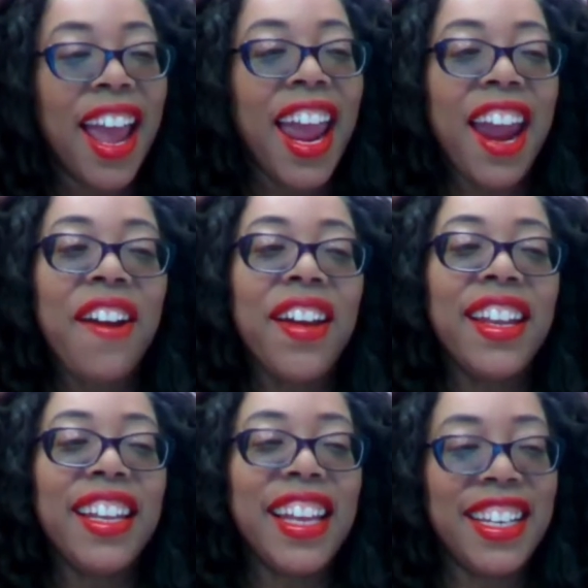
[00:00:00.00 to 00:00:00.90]

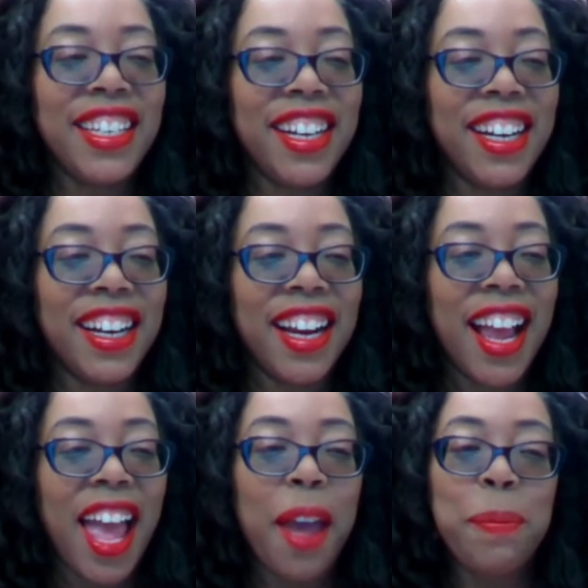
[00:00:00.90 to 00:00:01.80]
Aaron Linder,
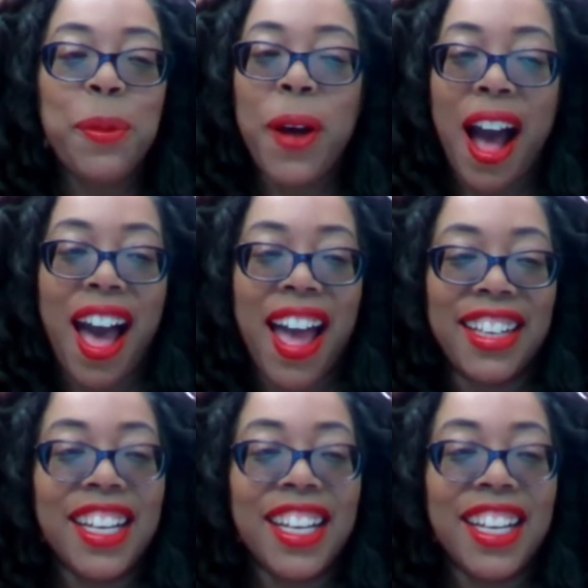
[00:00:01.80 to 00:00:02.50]
and Muhan,